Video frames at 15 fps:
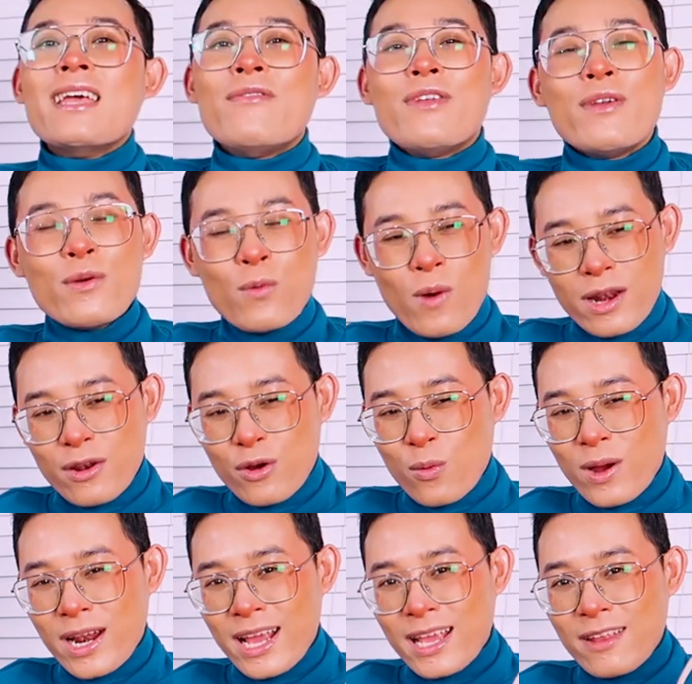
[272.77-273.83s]
If you wonder
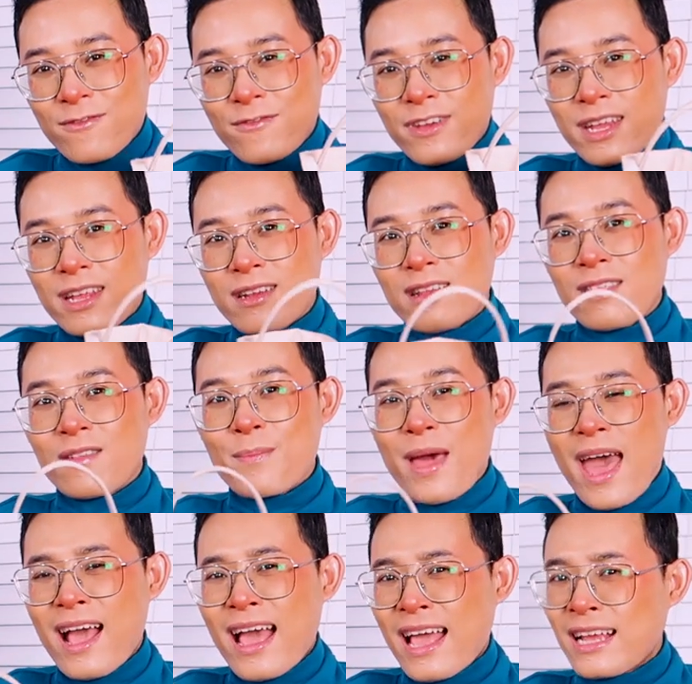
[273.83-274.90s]
what I can fit in this
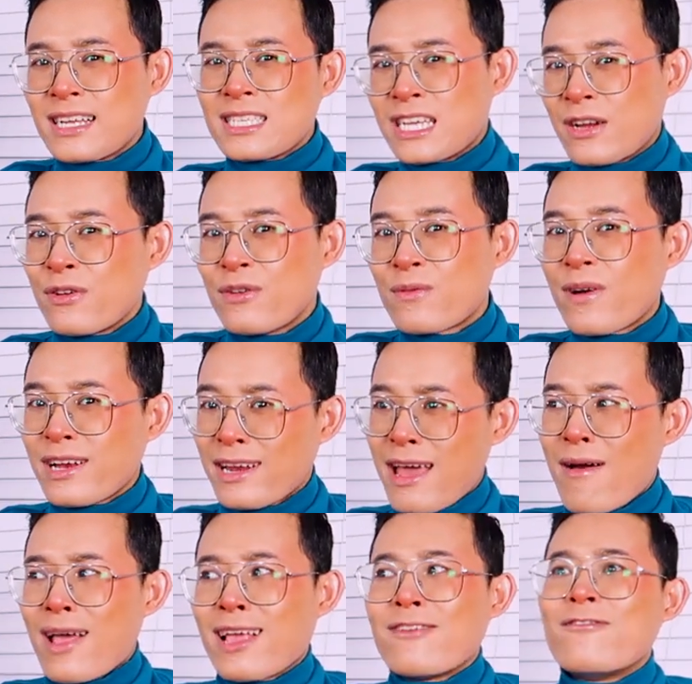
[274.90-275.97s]
bag, I can tell you right
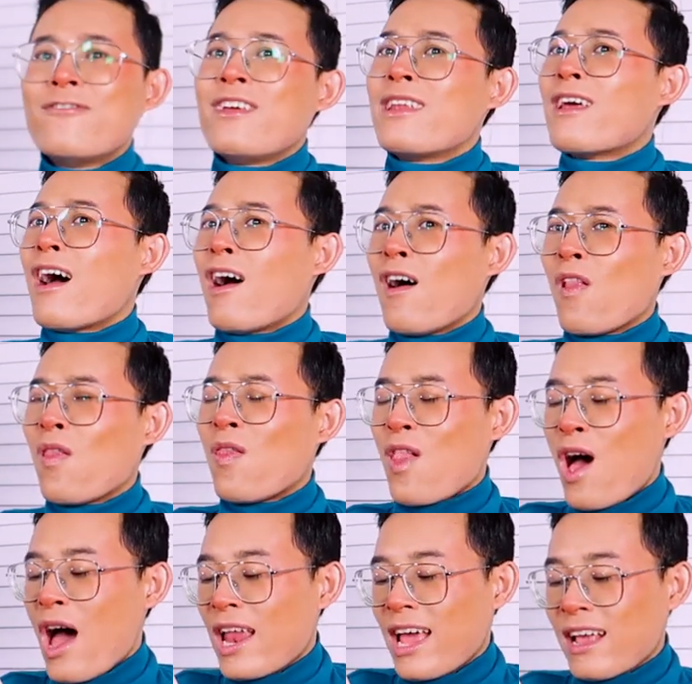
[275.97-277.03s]
now I can fit a lot.